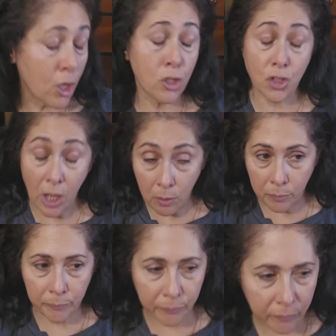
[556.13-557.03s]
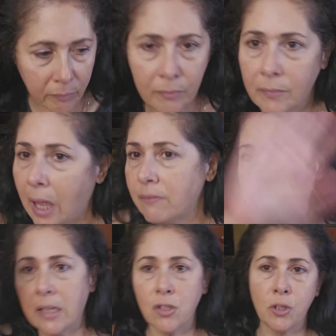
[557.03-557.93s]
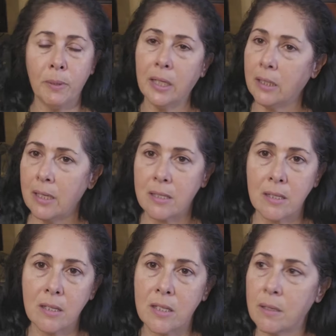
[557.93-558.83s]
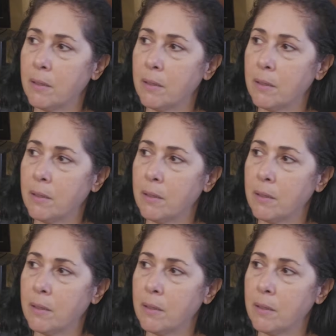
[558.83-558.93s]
So, I've taken so many classes